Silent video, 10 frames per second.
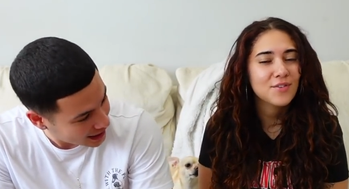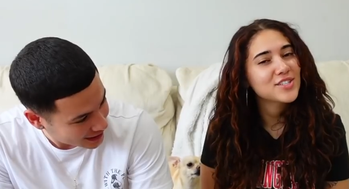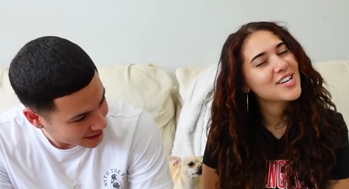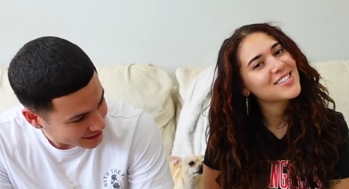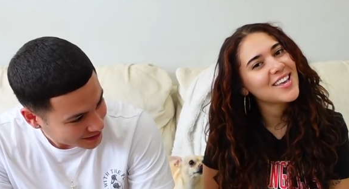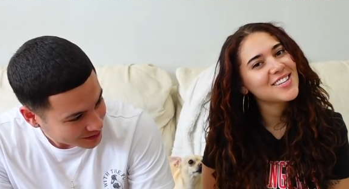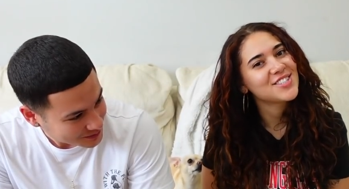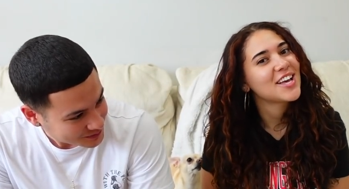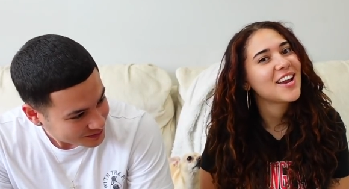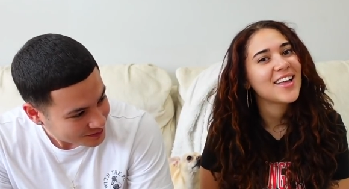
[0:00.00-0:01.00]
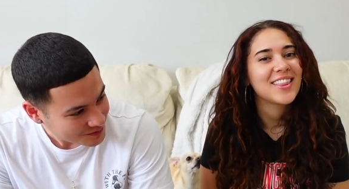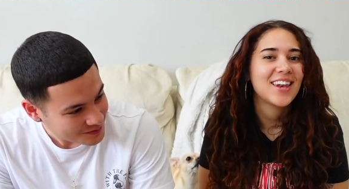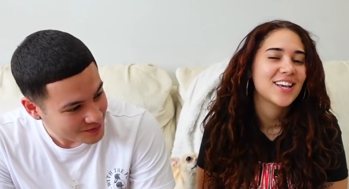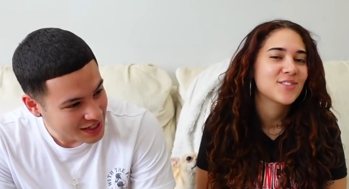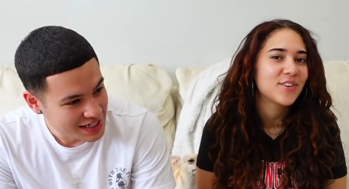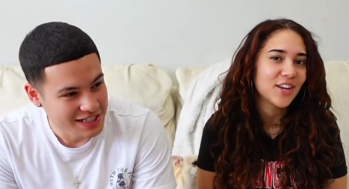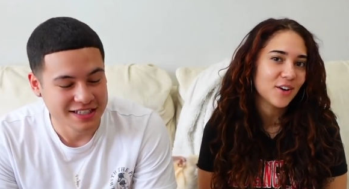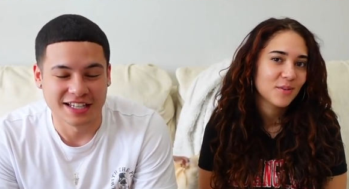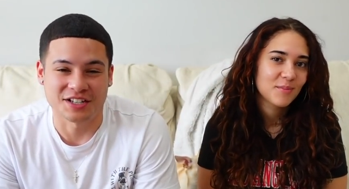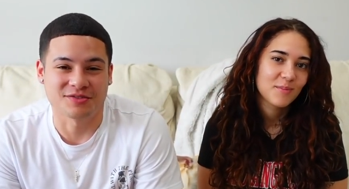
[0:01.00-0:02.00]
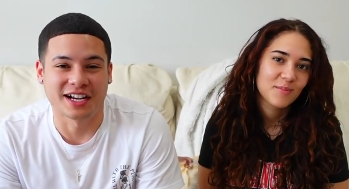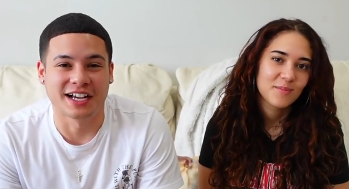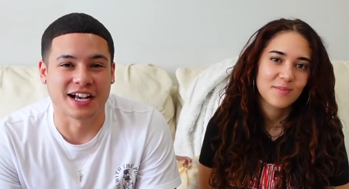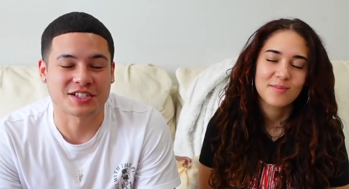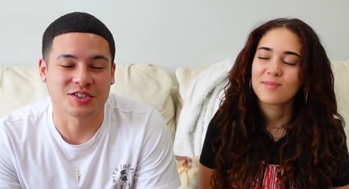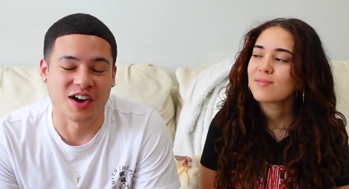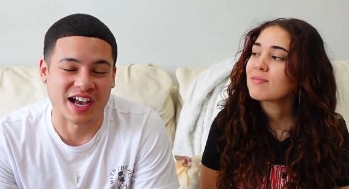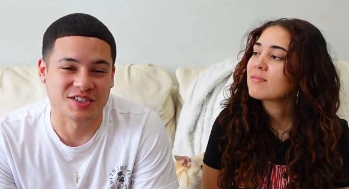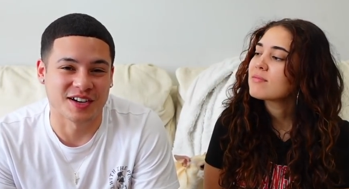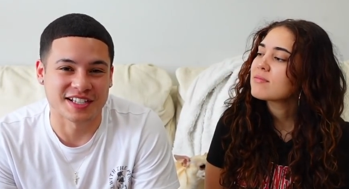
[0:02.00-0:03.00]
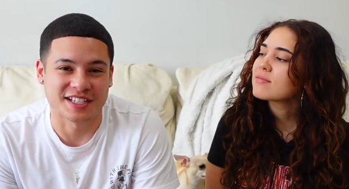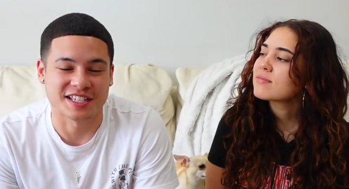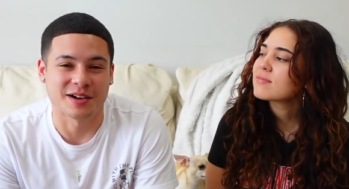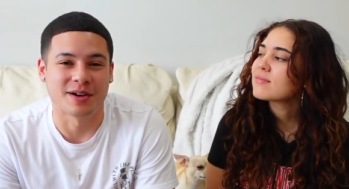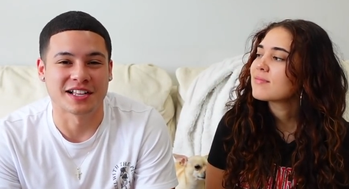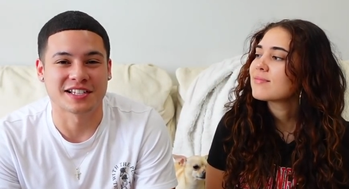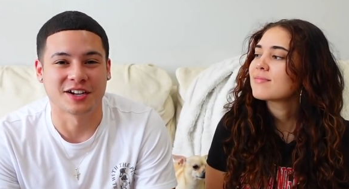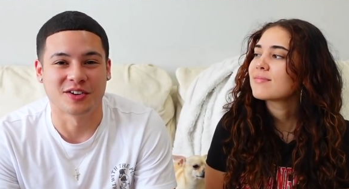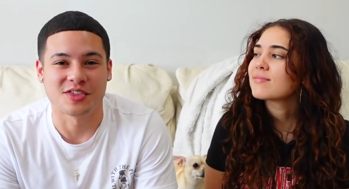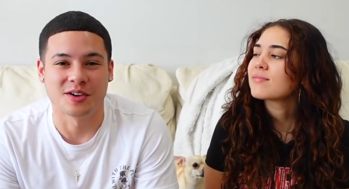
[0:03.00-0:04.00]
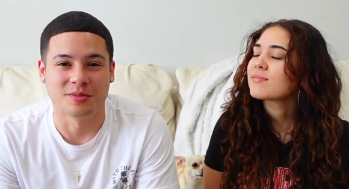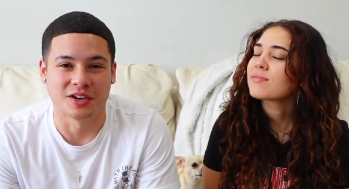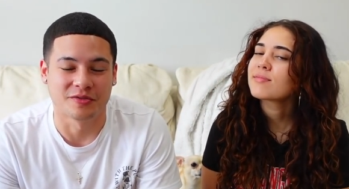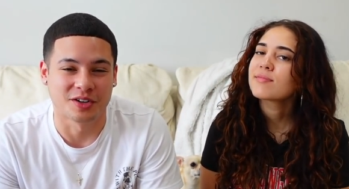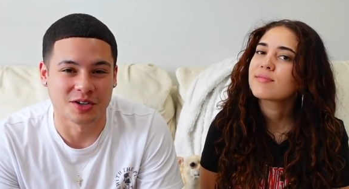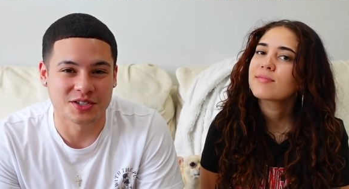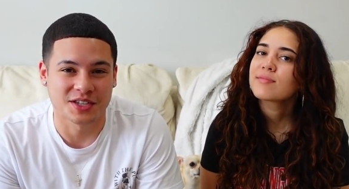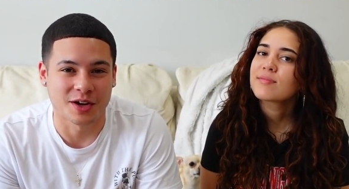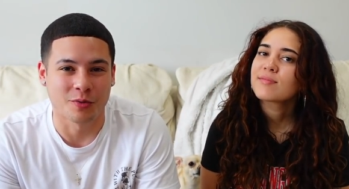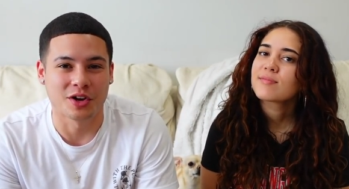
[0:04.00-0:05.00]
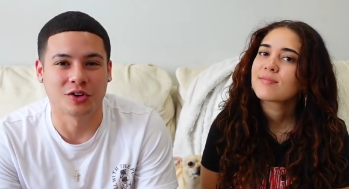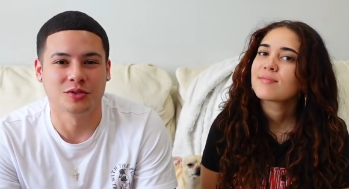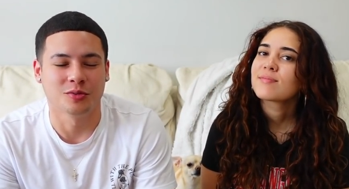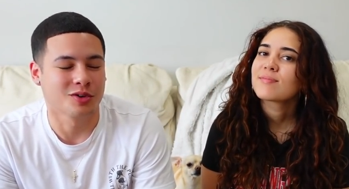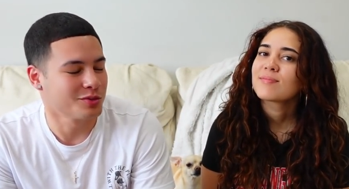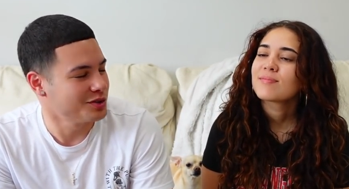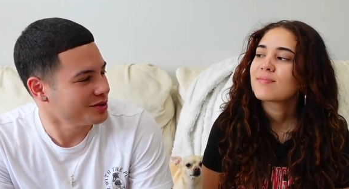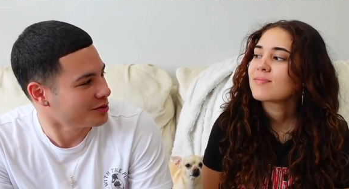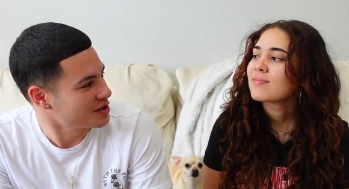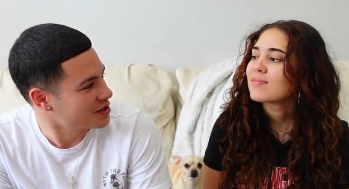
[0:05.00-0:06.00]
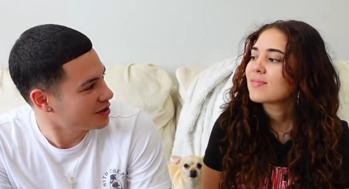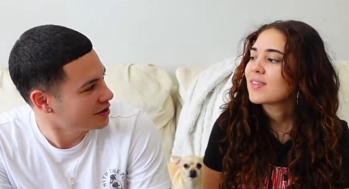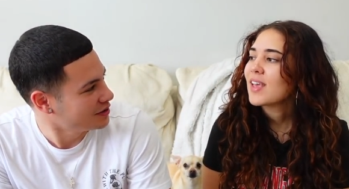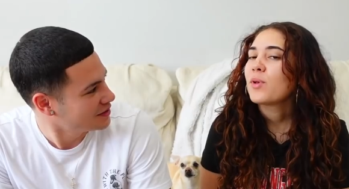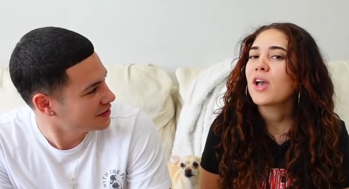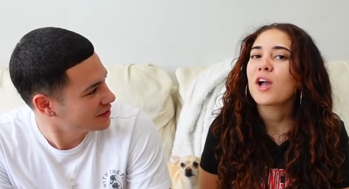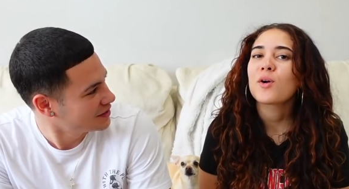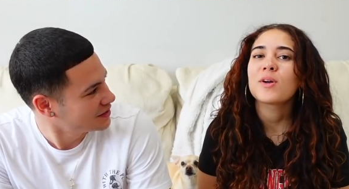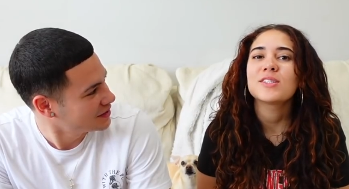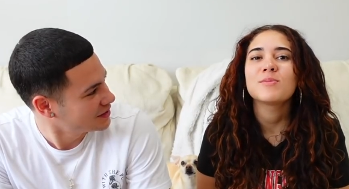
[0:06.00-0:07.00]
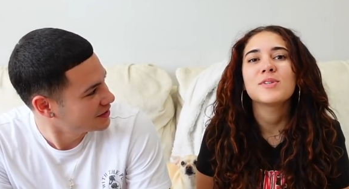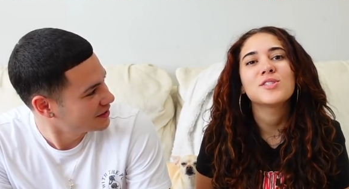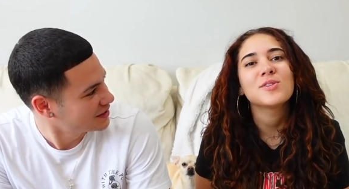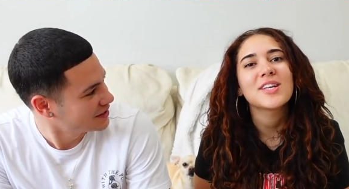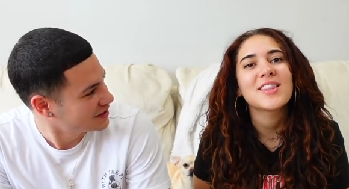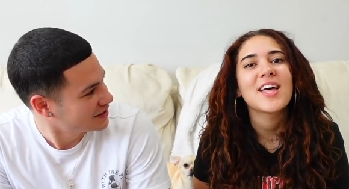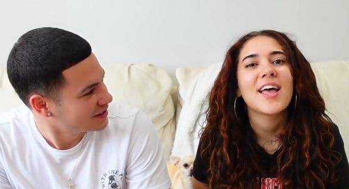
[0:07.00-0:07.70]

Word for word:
Speaker 1: out in the next video.
Speaker 2: That is right, guys. So as you guys can tell by the title and thumbnail of the video today, we are doing, what are we doing? What is it called?
Speaker 1: We are going to be doing the